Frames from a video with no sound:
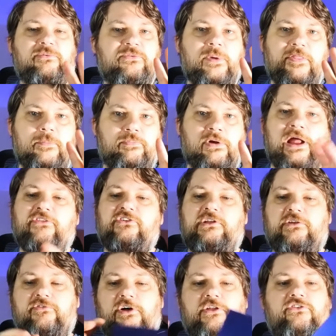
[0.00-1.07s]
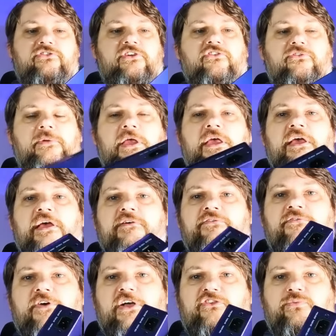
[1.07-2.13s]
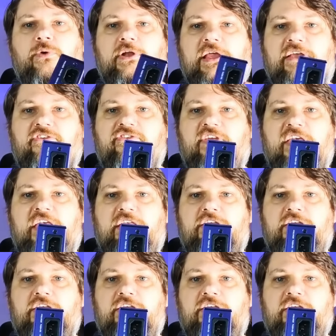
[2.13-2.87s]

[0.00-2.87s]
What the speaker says: but some other practical advantages. First one is it